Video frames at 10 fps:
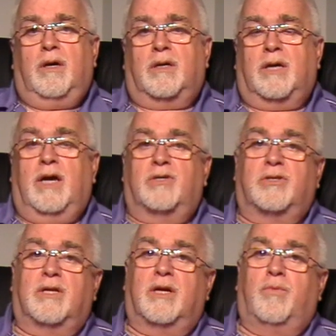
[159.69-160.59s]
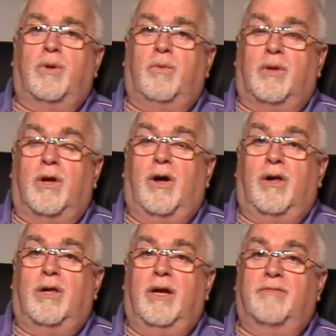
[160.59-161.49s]
Occasionally, we will
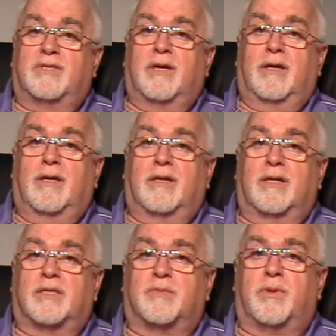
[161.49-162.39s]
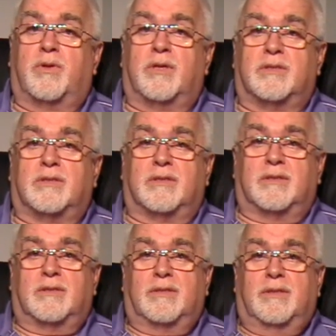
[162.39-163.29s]
all have psychic
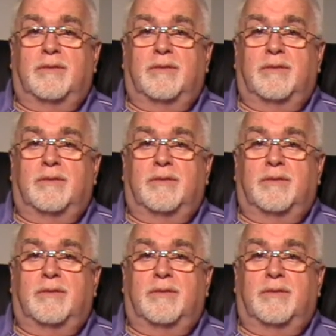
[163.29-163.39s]
experiences.